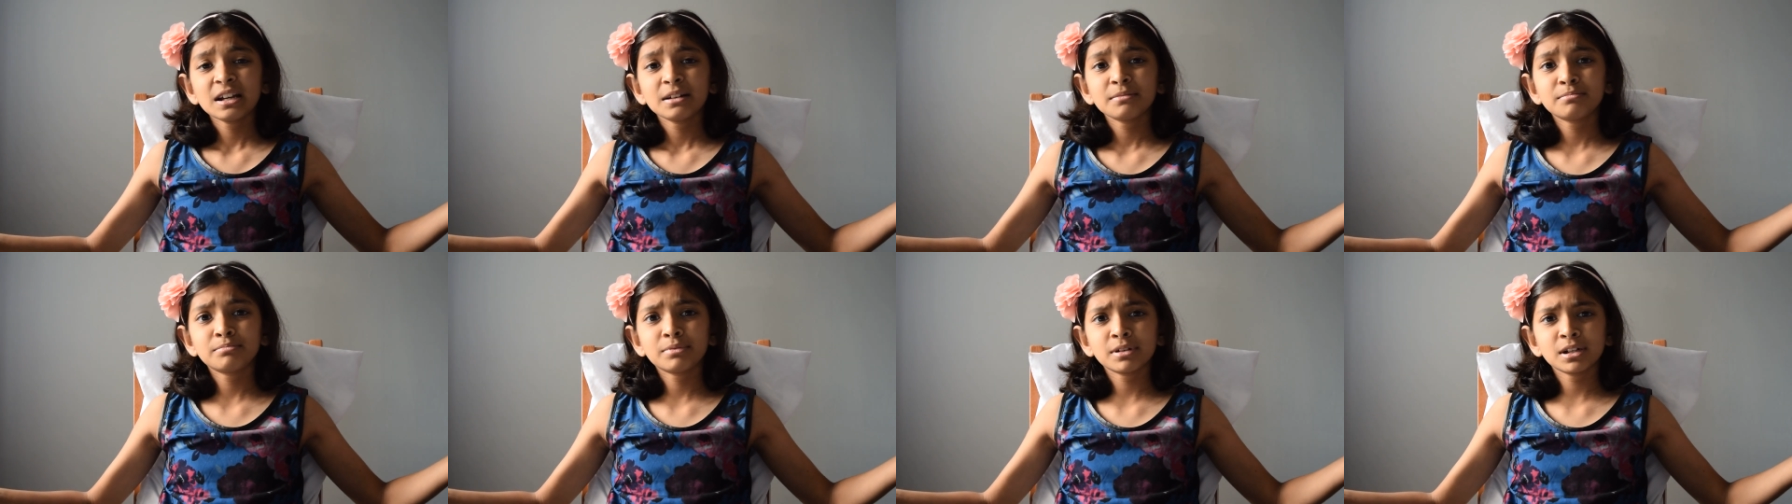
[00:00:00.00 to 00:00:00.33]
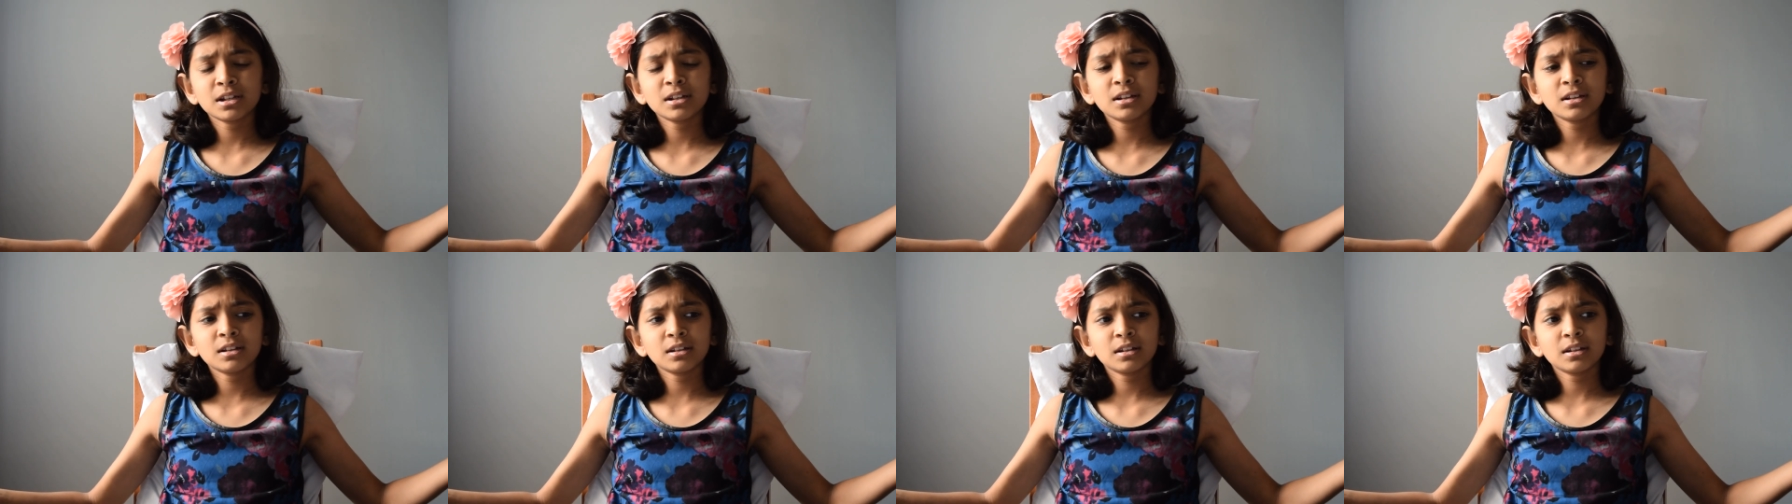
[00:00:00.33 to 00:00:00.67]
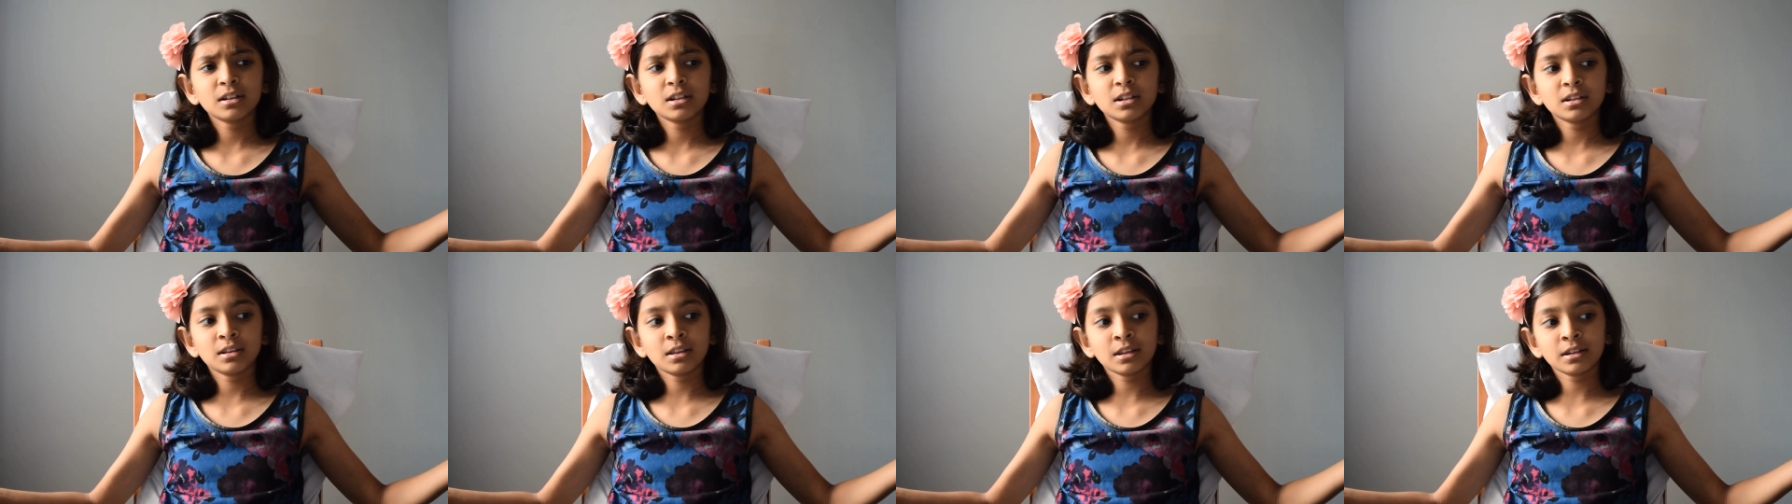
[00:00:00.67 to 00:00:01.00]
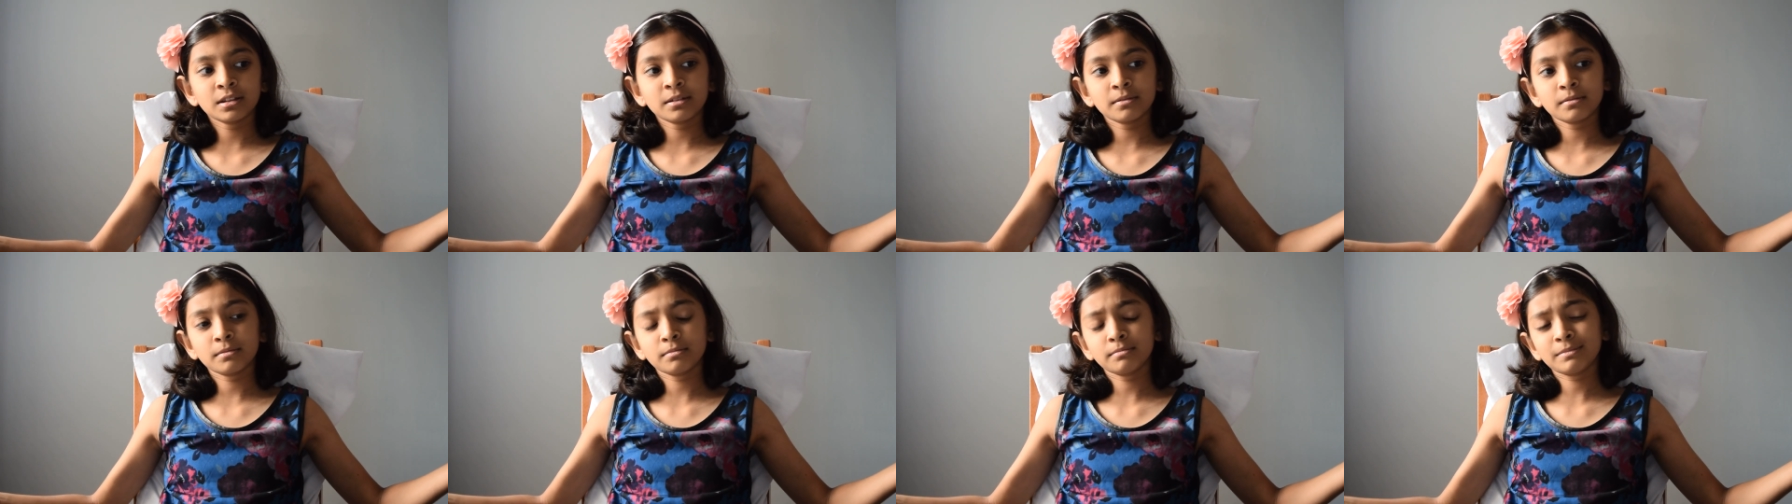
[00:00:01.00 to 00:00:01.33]
but
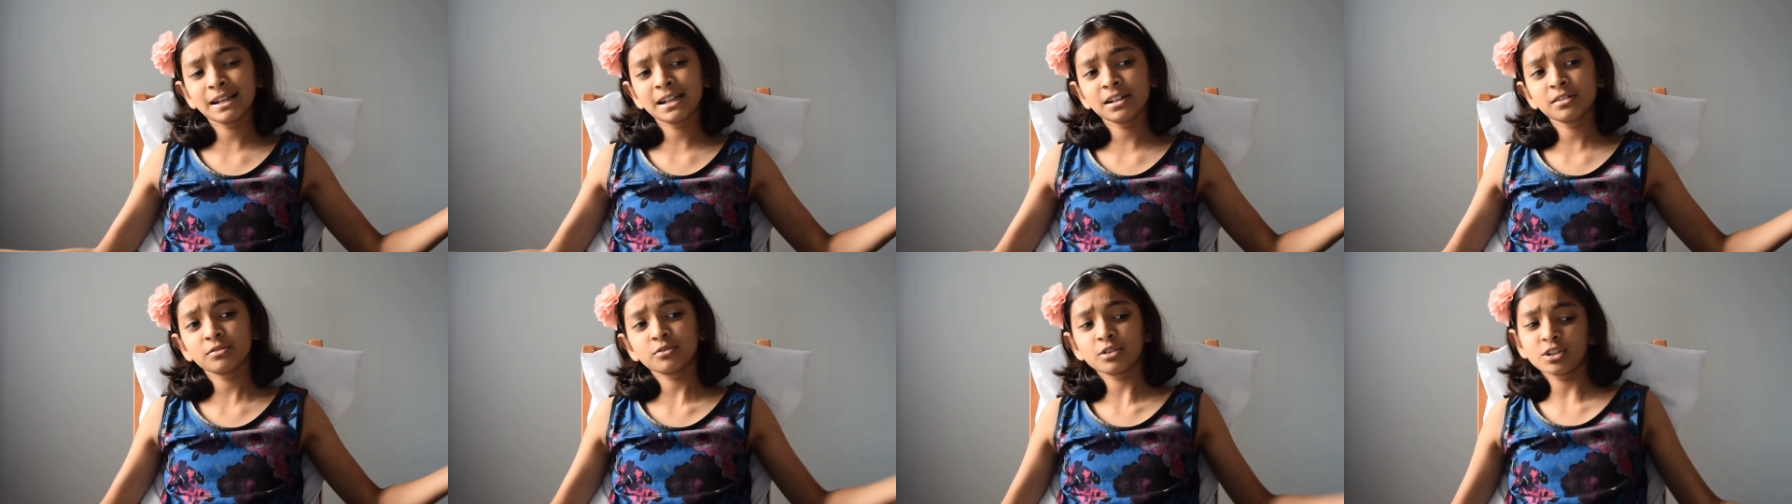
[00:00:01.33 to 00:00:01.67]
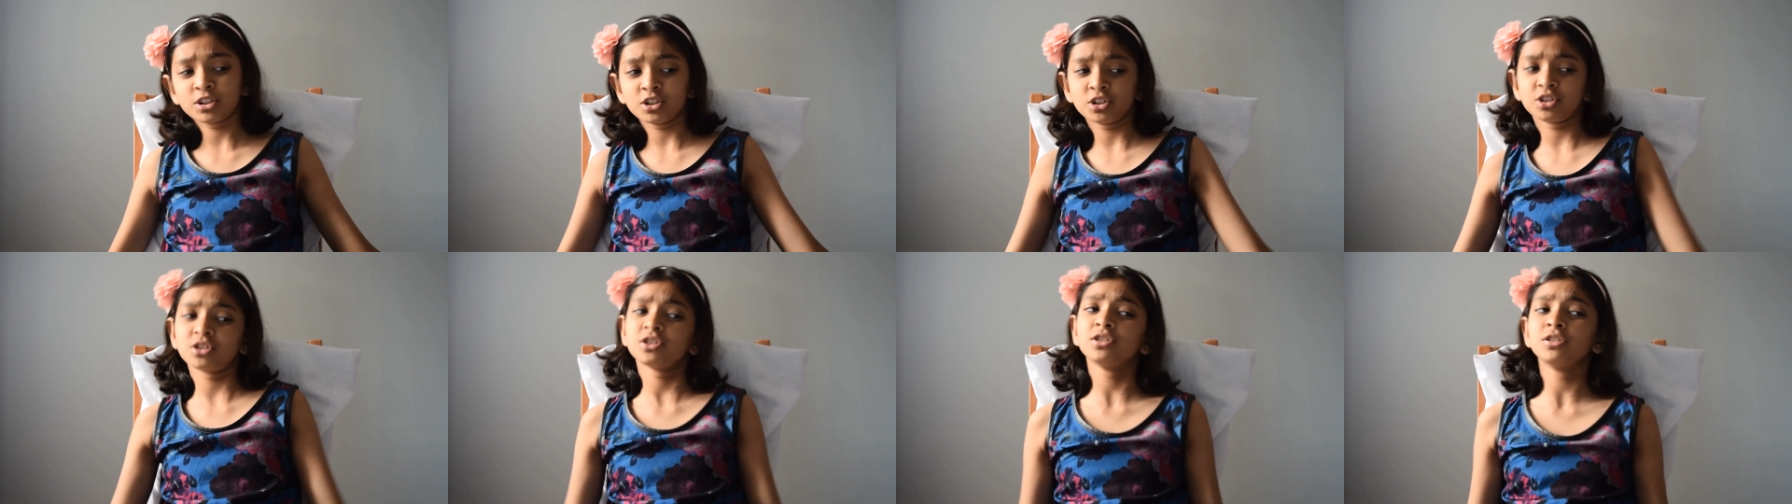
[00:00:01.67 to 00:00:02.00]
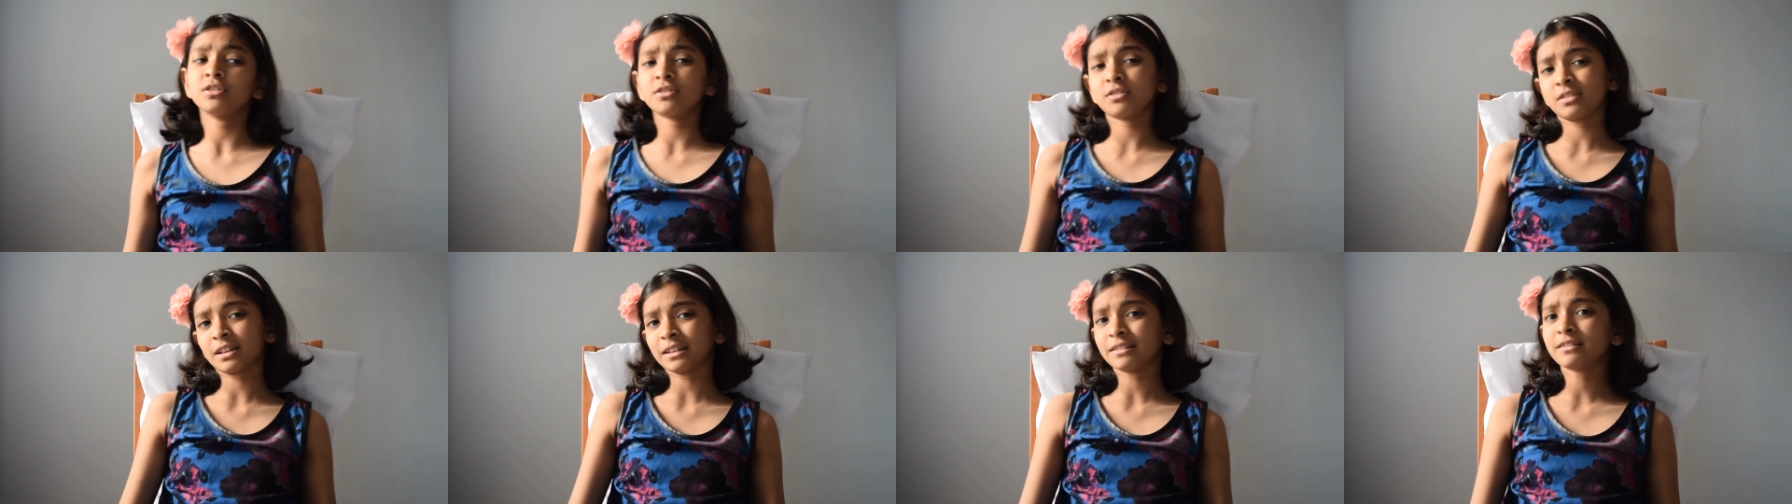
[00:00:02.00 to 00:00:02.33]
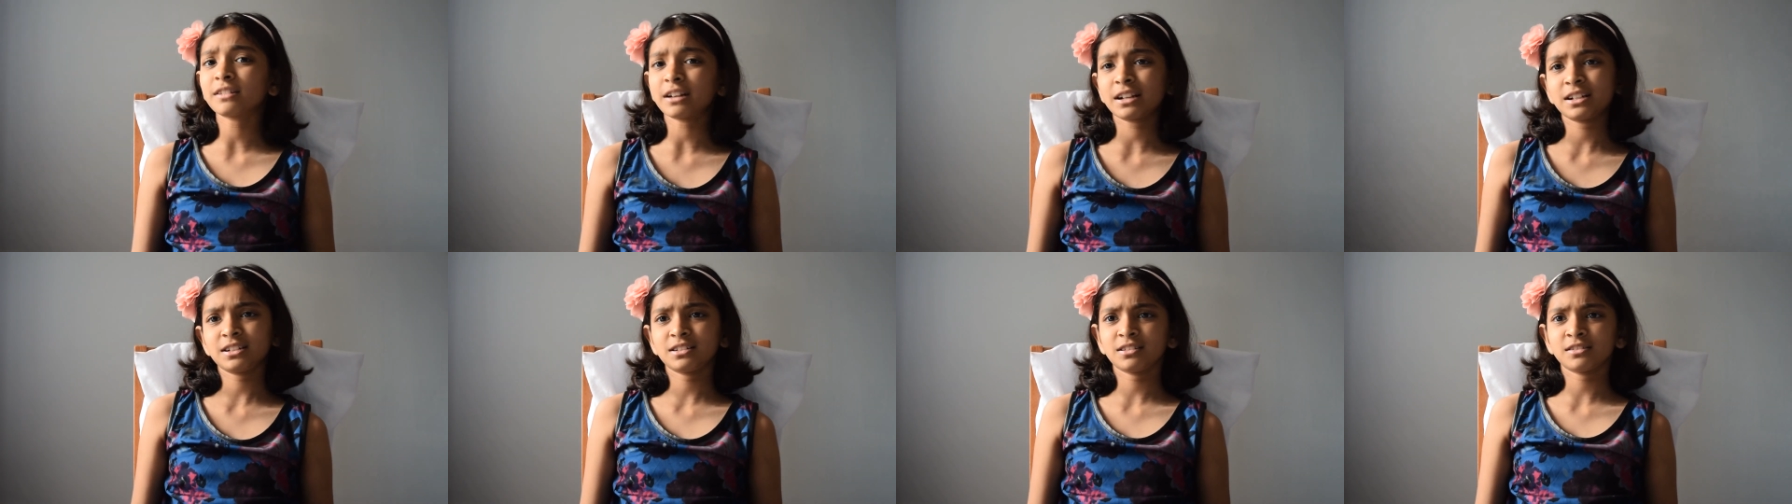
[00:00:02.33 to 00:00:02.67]
the main questions that
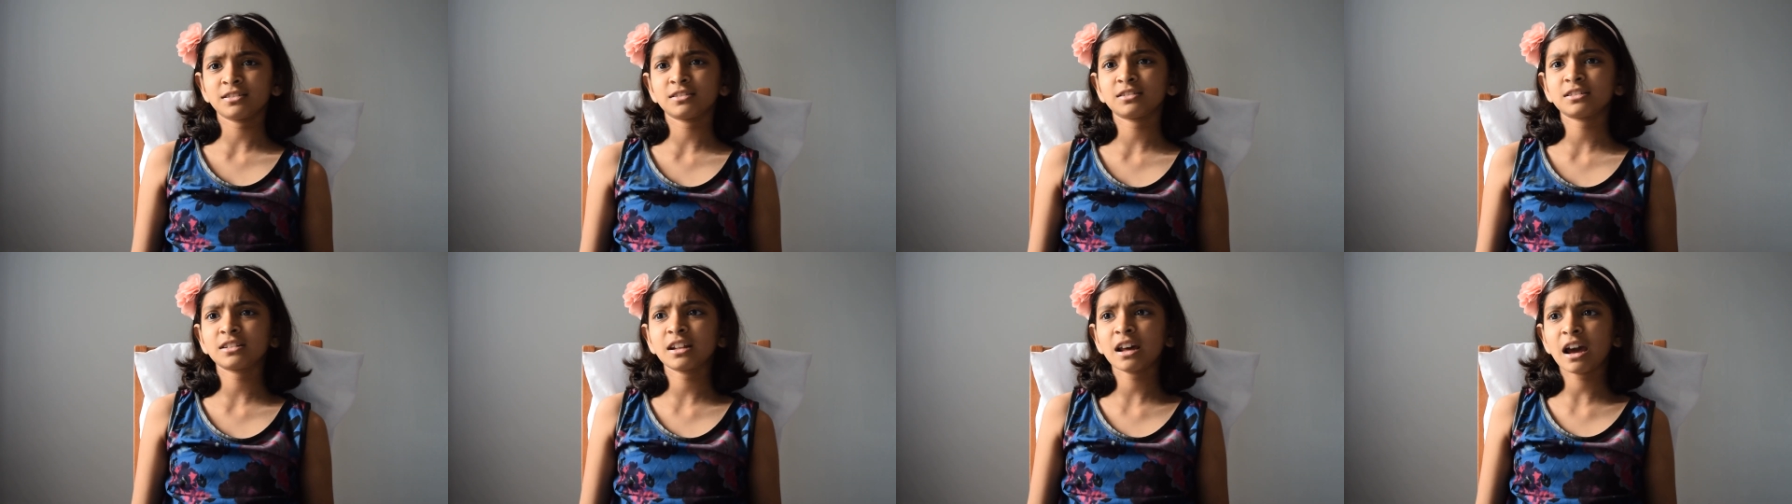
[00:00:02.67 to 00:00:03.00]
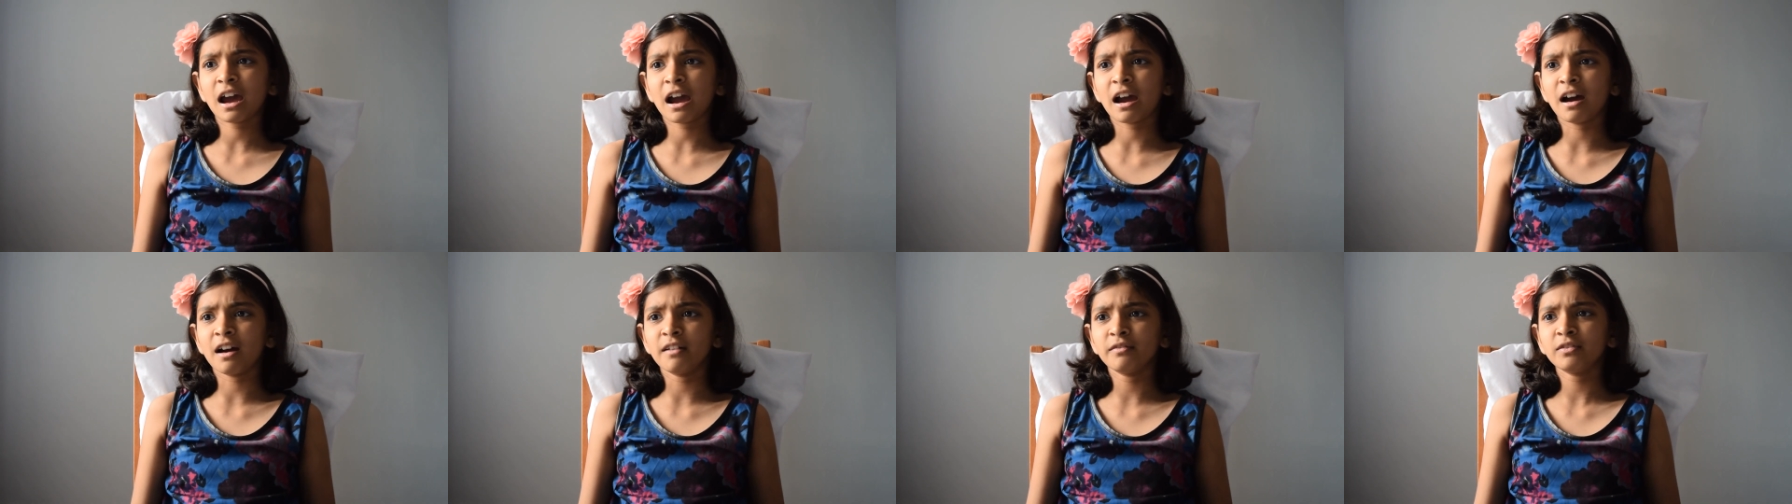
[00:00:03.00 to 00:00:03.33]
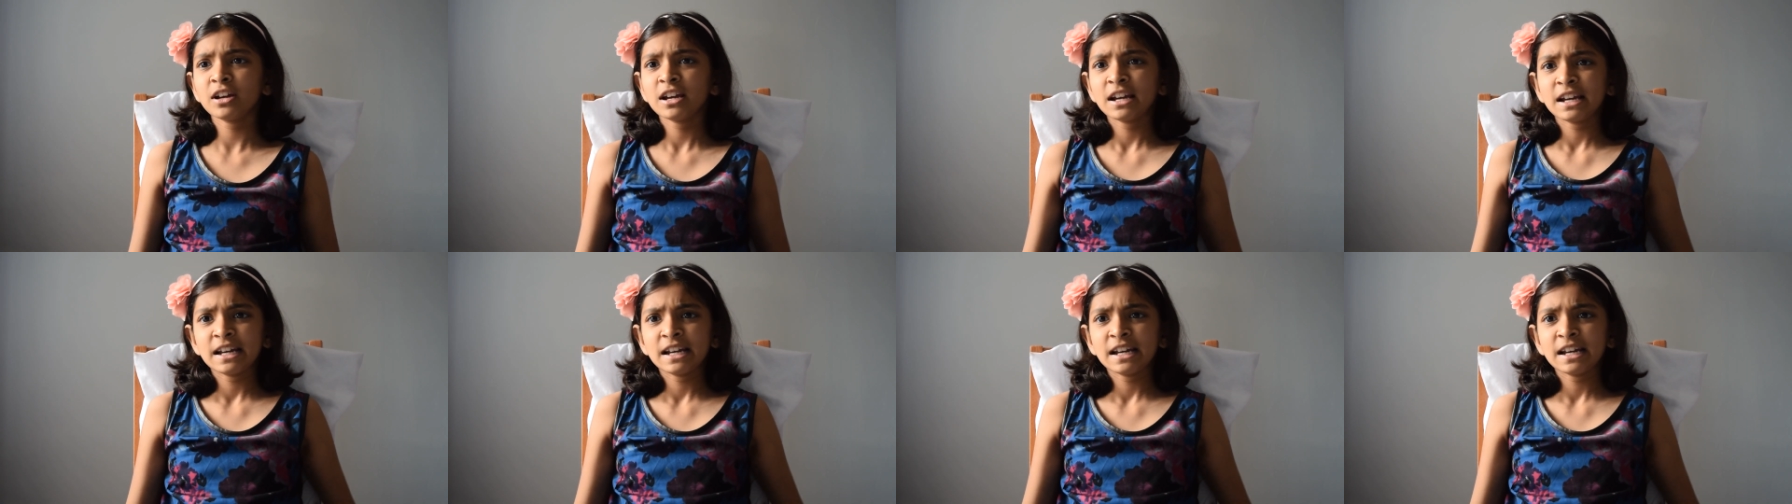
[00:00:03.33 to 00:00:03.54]
scientists have